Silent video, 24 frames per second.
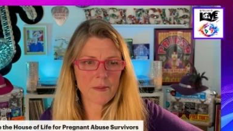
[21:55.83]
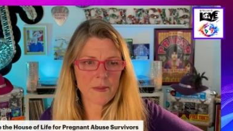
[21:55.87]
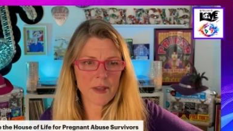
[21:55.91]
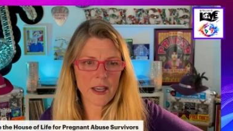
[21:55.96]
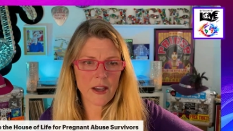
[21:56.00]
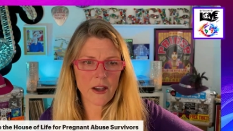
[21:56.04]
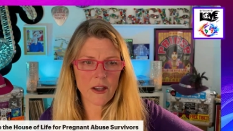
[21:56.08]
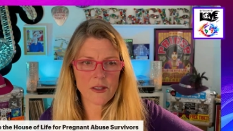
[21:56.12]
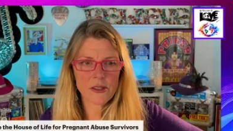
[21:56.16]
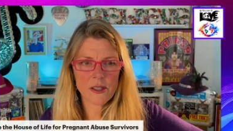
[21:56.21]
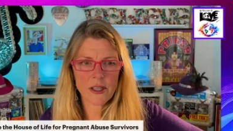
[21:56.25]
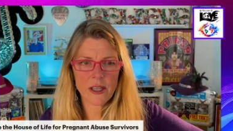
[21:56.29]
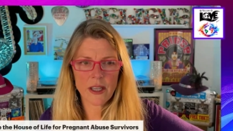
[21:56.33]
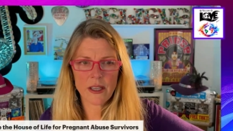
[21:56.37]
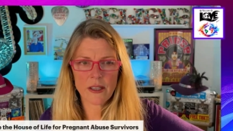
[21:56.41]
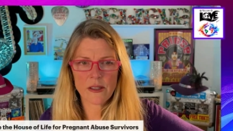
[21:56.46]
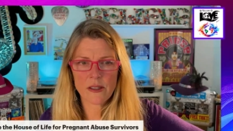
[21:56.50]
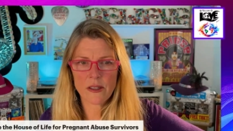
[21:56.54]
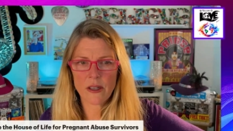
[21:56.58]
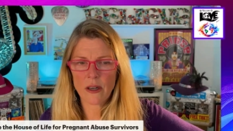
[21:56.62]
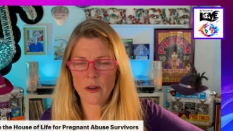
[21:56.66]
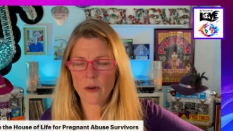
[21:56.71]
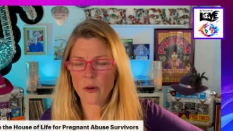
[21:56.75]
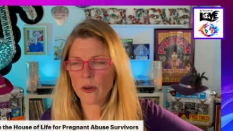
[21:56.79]

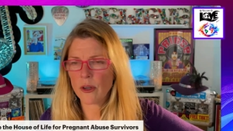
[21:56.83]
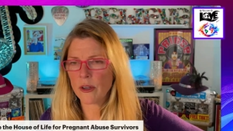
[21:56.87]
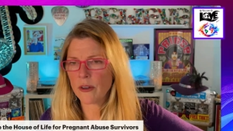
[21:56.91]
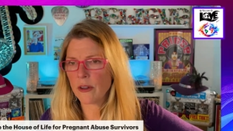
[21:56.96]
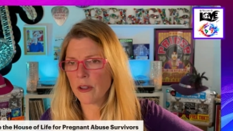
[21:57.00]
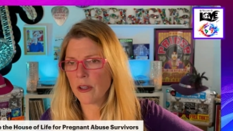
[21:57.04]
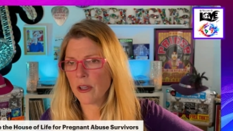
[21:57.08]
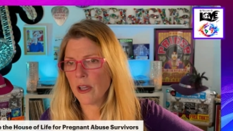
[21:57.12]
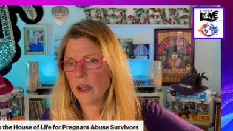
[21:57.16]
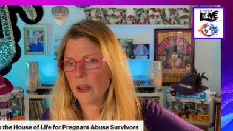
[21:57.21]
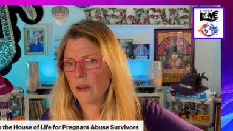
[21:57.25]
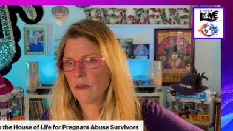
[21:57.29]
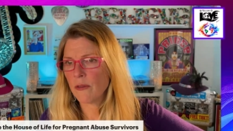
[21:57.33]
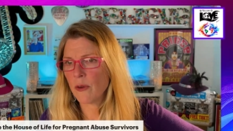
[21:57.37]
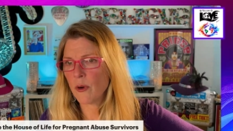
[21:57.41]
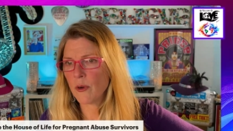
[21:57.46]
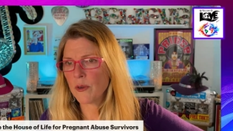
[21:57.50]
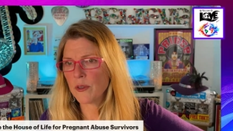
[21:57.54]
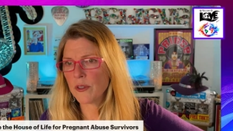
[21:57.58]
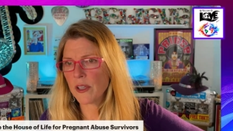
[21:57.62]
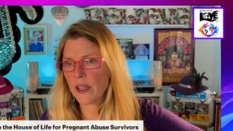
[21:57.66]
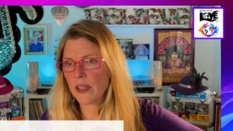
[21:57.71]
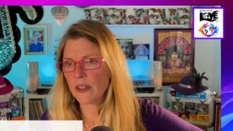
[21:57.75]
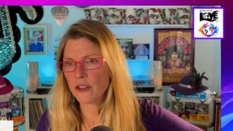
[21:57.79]

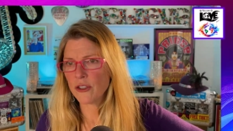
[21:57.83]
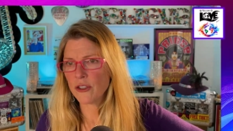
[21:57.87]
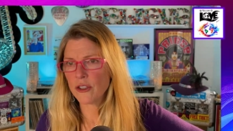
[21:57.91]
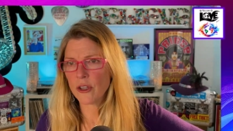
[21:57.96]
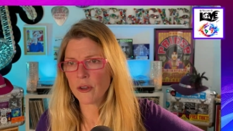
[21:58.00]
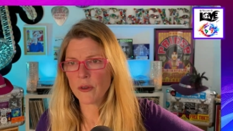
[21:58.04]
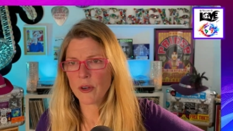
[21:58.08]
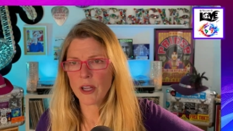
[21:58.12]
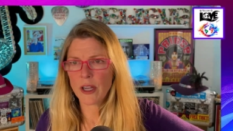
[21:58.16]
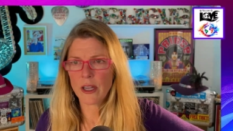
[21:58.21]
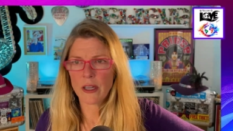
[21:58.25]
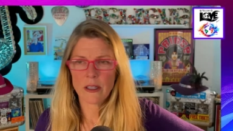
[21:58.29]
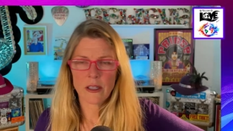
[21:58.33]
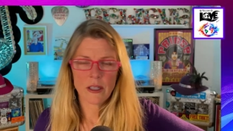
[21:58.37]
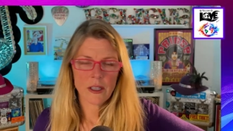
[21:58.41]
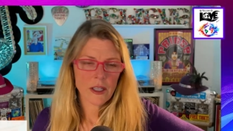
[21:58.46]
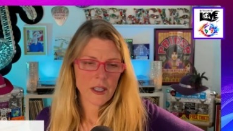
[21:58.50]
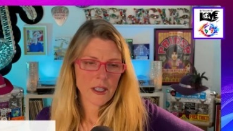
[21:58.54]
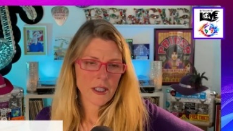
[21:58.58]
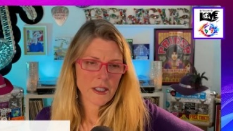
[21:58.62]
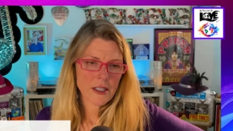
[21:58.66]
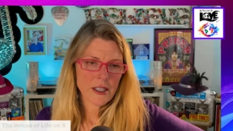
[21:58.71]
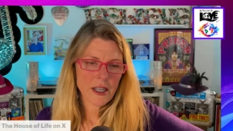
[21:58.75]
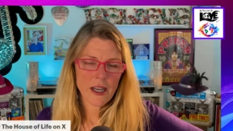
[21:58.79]

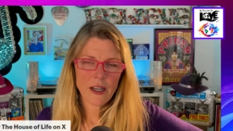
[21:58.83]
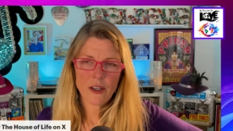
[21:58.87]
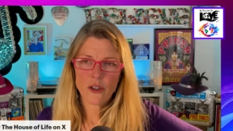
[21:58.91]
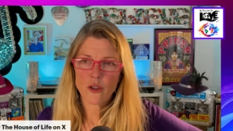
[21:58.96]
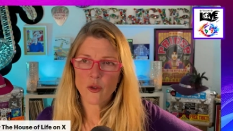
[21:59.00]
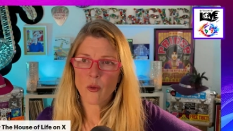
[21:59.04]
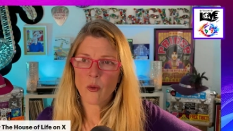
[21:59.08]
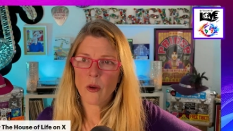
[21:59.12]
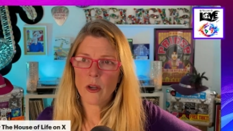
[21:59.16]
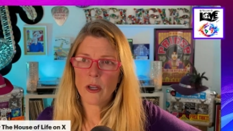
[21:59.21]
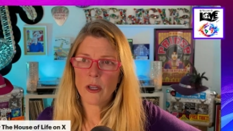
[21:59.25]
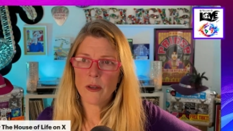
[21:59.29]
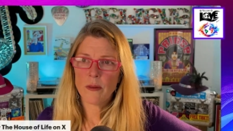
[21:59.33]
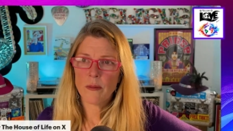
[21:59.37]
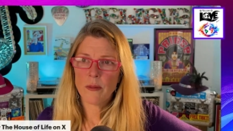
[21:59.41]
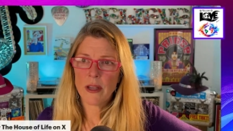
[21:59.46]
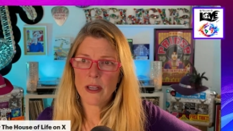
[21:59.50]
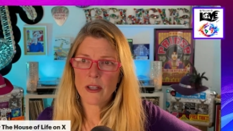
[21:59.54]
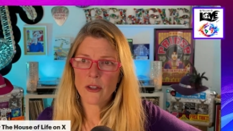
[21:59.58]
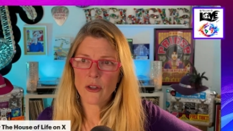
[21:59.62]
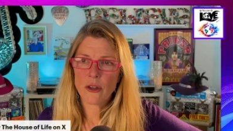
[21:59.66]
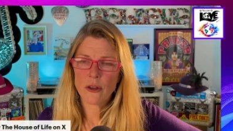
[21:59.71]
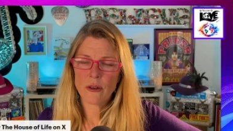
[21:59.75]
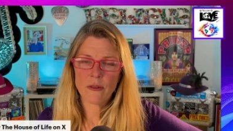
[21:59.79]
micasakids.org/donate-1.
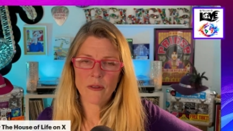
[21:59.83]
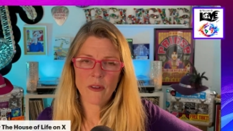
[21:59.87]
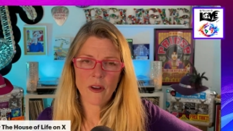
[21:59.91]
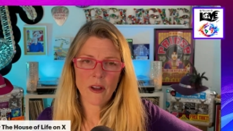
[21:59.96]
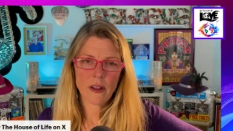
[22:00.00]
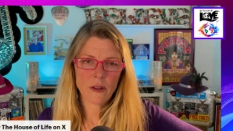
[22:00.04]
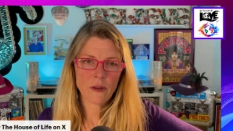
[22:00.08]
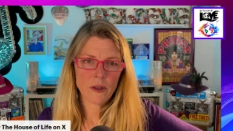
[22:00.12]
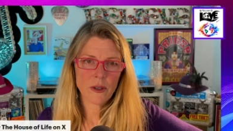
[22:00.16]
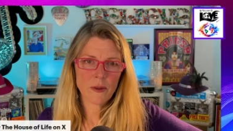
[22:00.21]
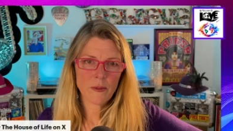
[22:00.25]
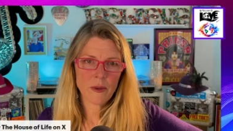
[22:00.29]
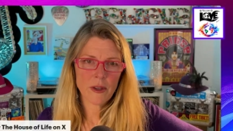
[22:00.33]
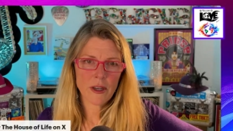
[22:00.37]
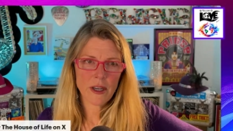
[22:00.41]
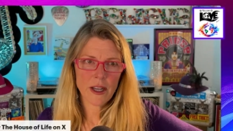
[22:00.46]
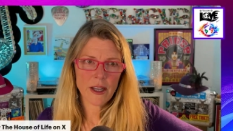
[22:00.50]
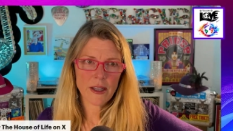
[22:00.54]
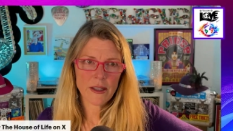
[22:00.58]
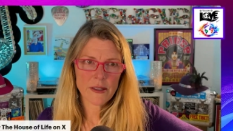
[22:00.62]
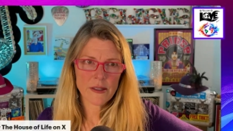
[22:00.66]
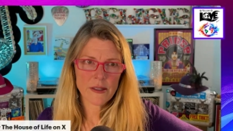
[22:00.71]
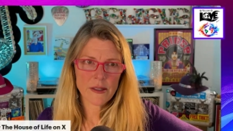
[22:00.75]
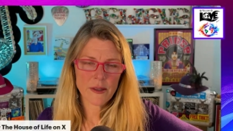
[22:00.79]
Make sure you follow him on
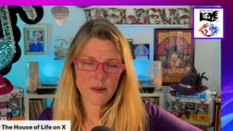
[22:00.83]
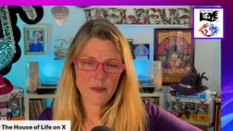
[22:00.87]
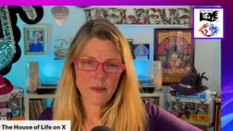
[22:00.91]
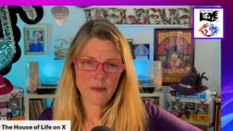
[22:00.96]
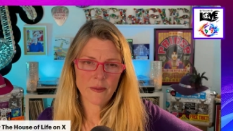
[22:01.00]
X.